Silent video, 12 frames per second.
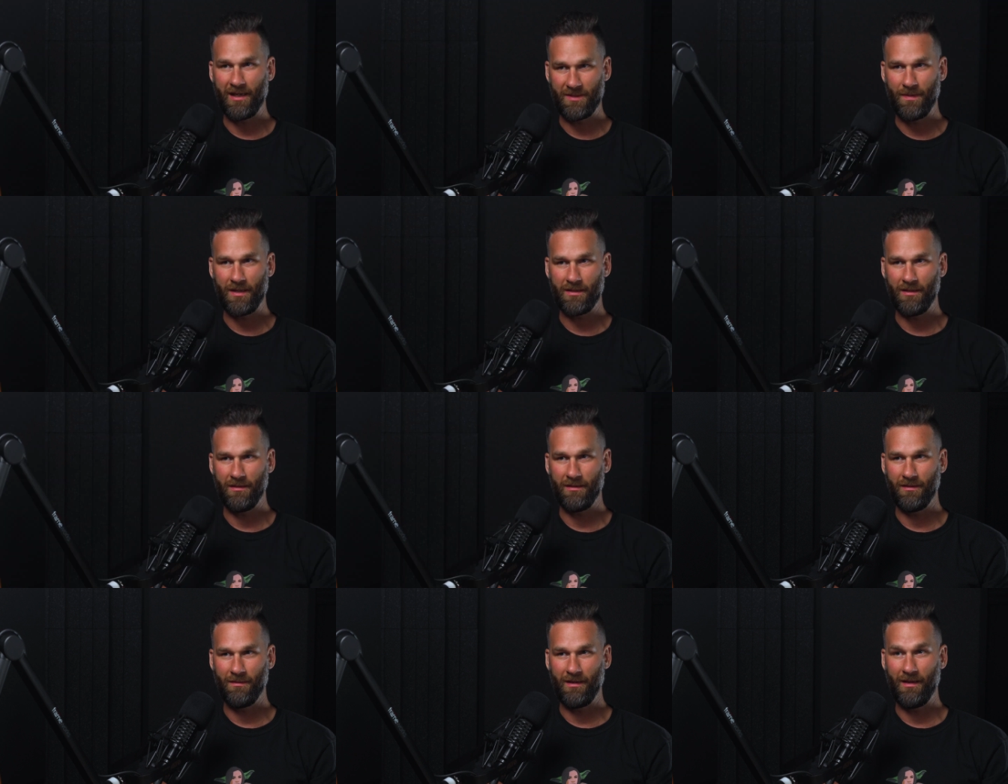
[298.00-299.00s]
expect it.
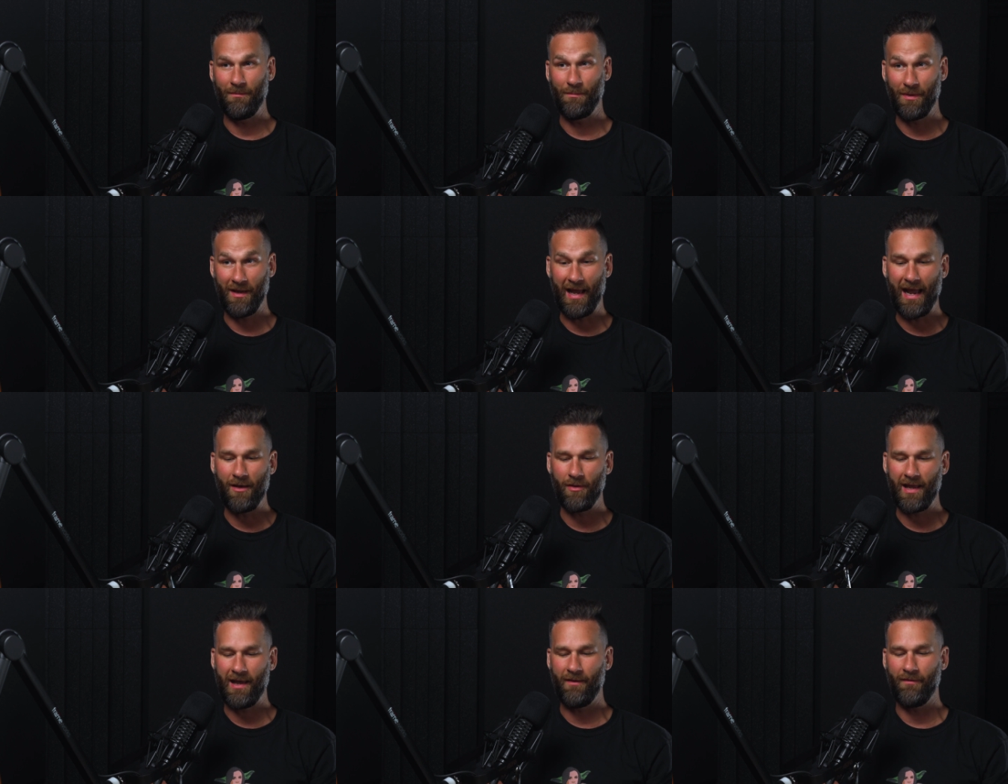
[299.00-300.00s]
Yeah. But I
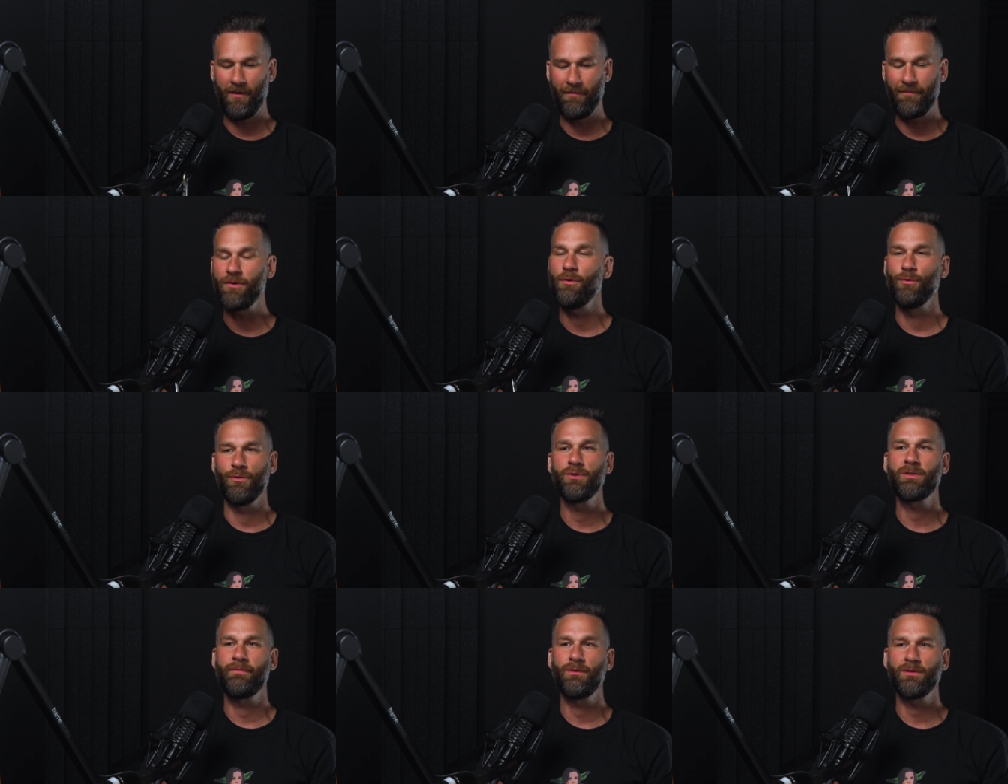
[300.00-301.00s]
only have a few rules
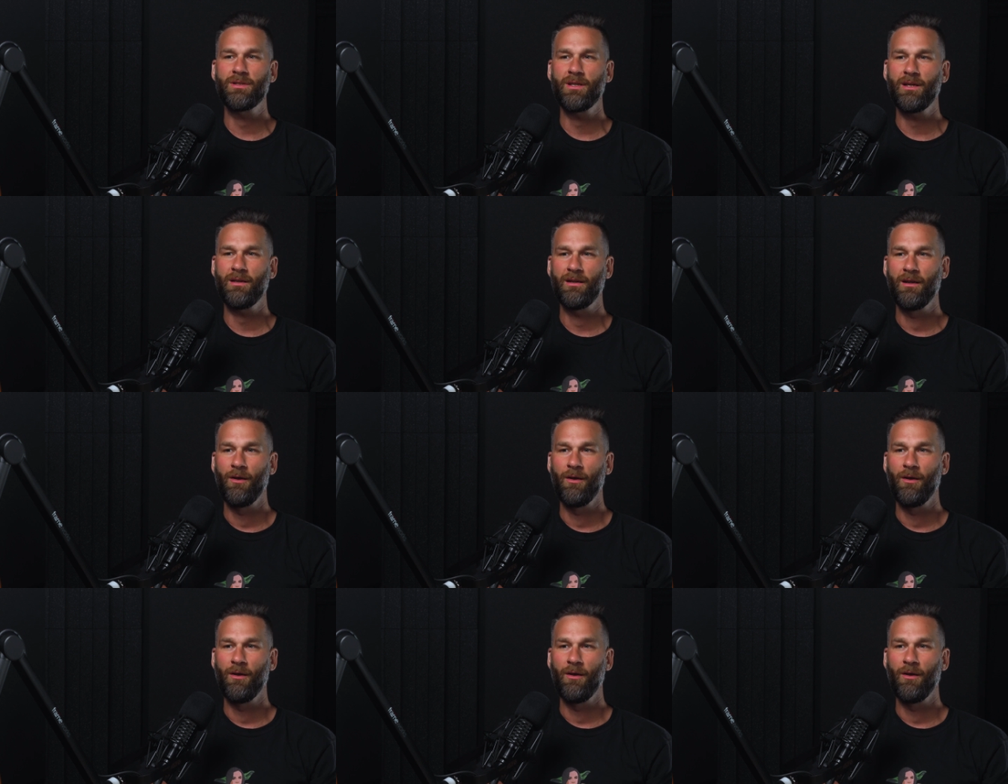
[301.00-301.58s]
of real estate.